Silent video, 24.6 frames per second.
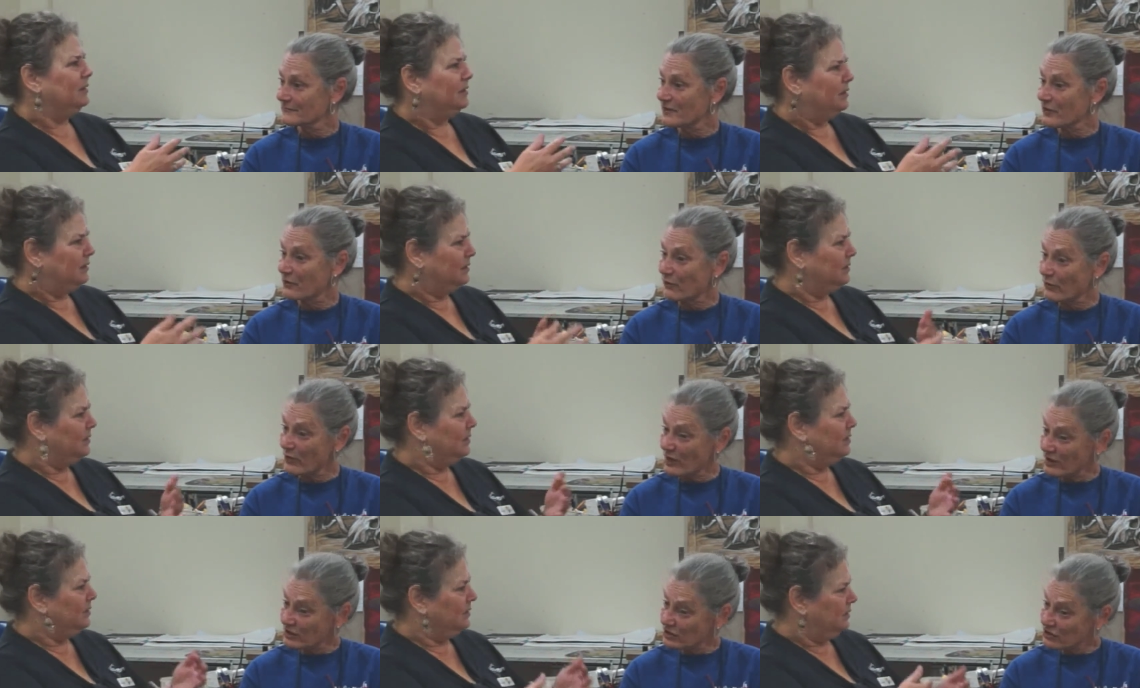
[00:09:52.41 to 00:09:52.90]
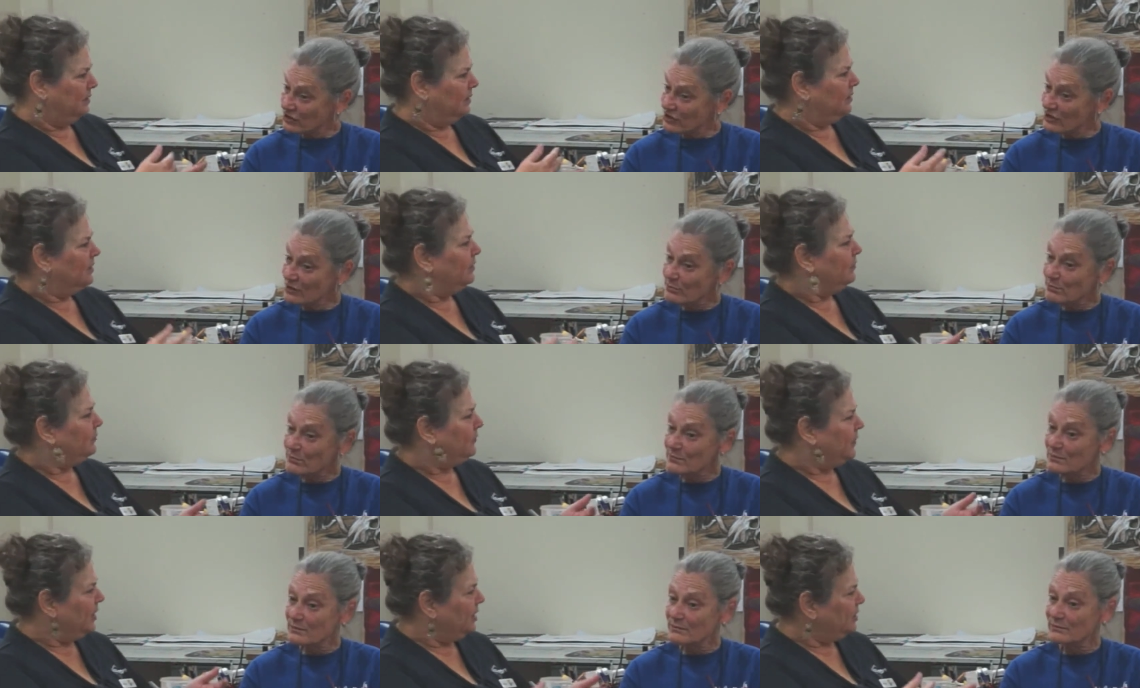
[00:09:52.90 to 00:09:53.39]
Speaker 1: the friendship,
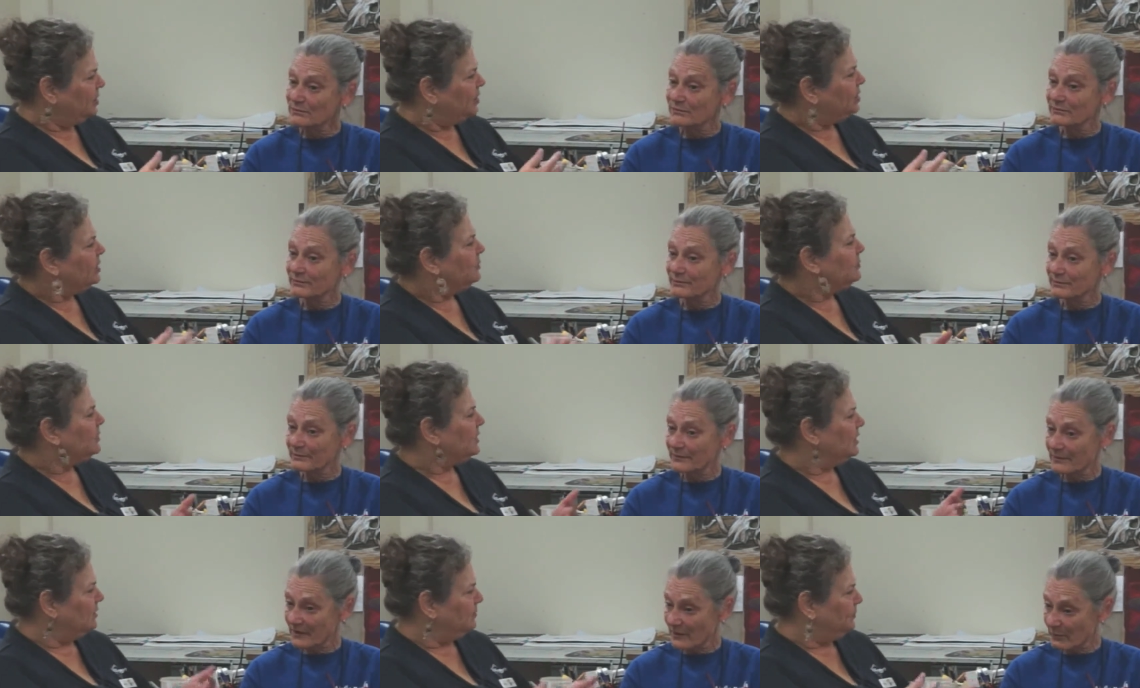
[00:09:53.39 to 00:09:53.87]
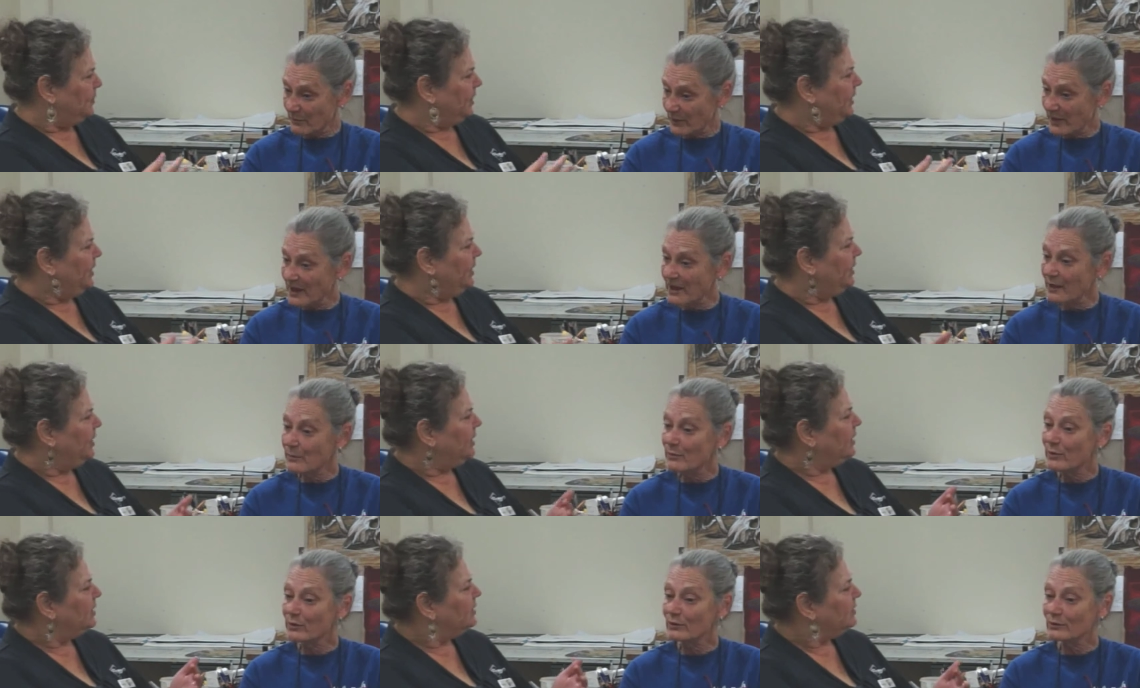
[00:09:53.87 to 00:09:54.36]
the friendships and the, the
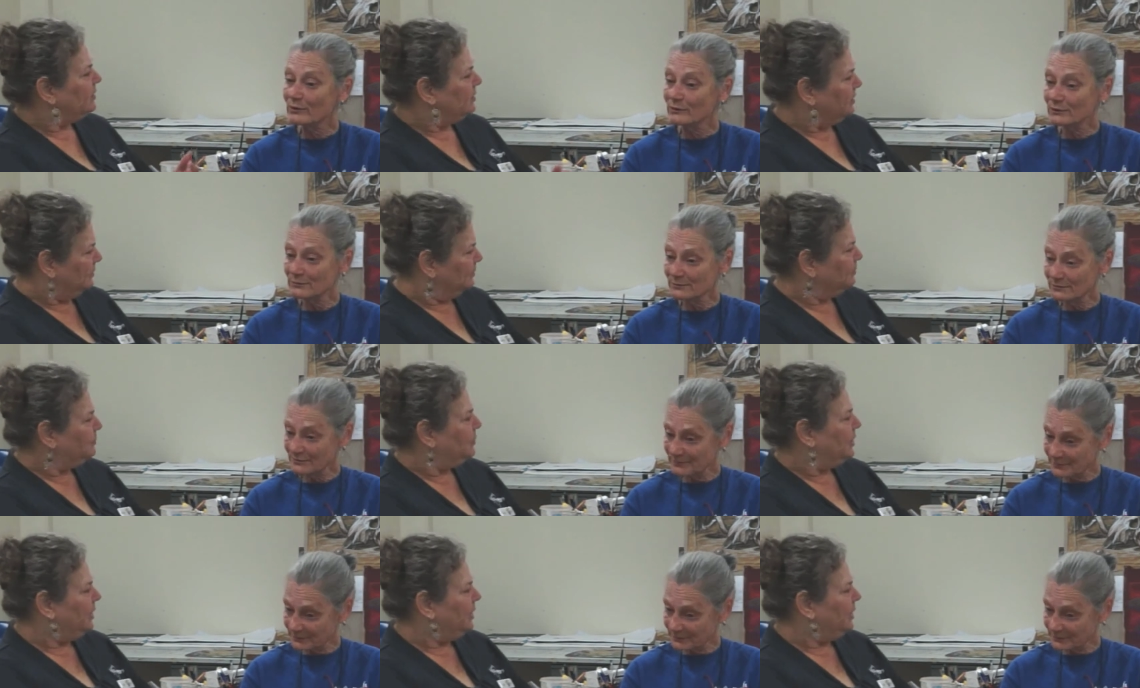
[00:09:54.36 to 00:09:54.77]
peer people.